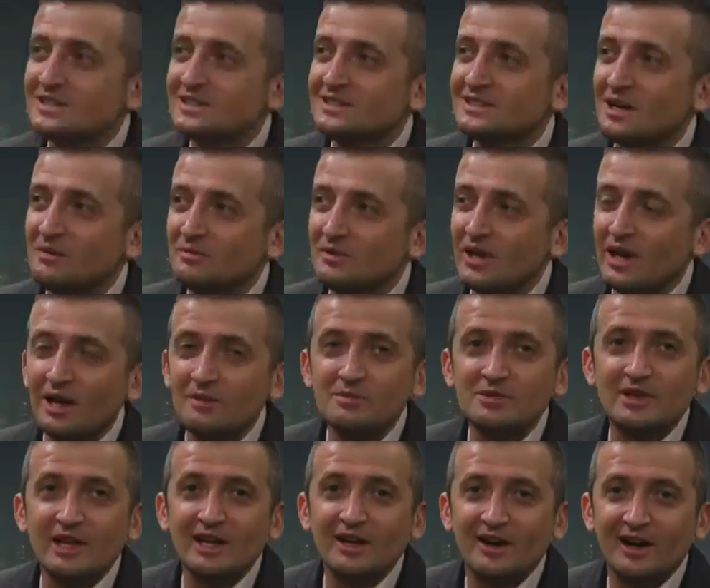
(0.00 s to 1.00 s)
sometimes
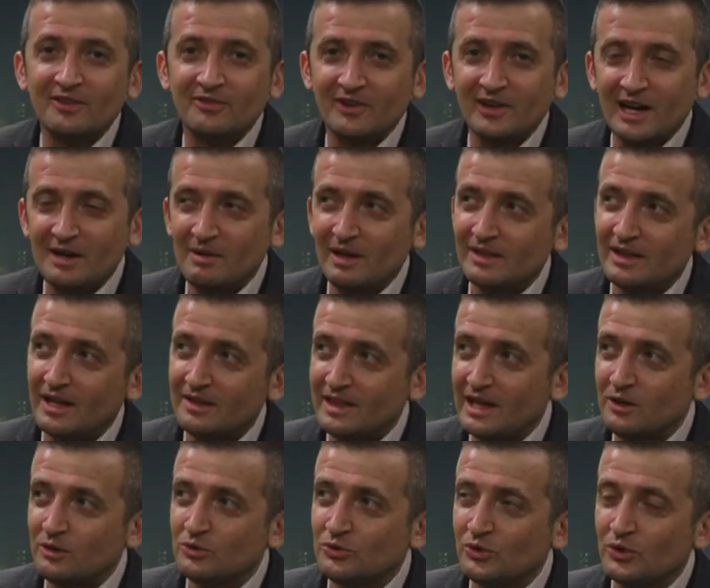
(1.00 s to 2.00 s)
they, I forgot about that.
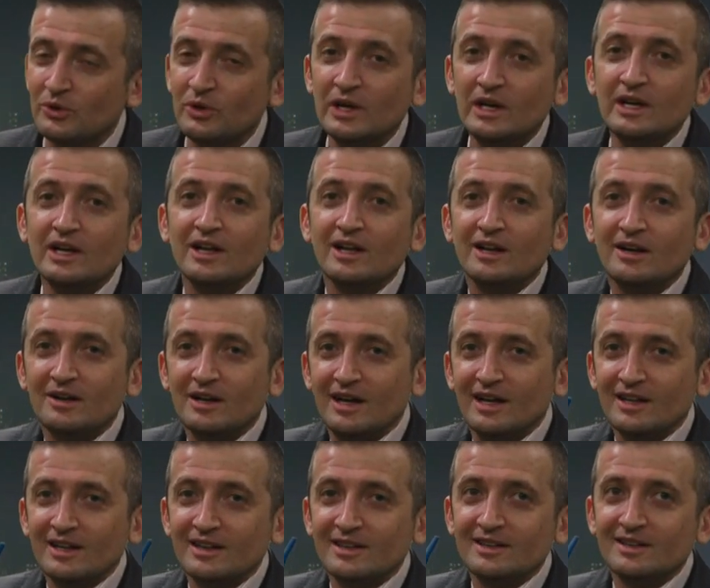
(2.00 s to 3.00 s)
Thank you, Drew. Uh,
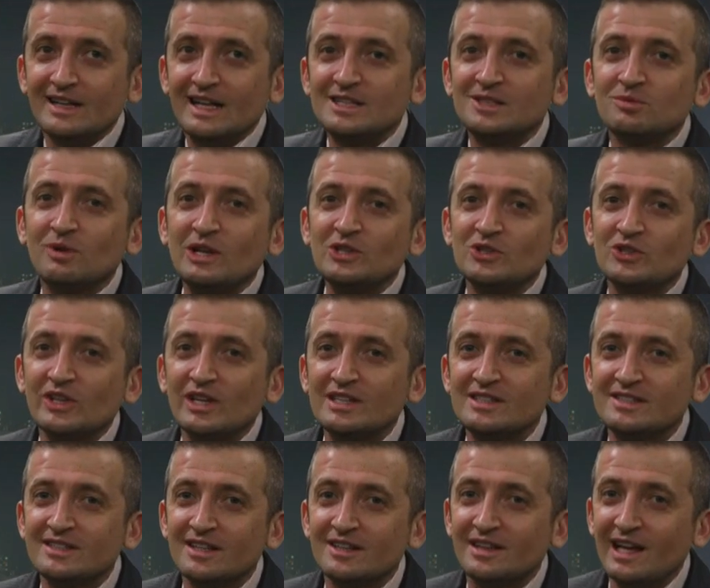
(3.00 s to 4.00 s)
let's watch
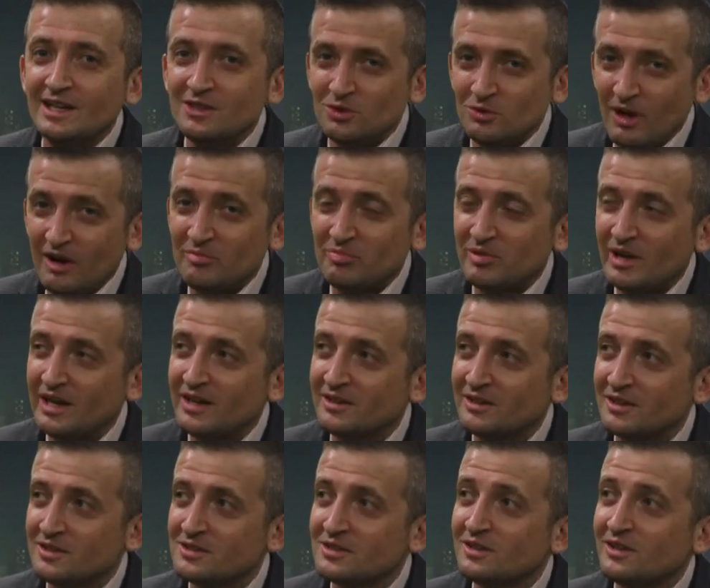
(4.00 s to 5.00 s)
this. They do have
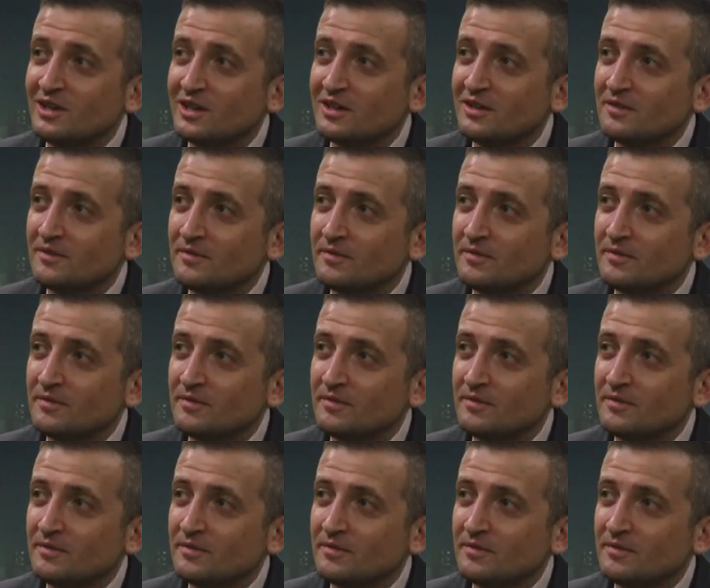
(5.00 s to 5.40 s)
predators. Look.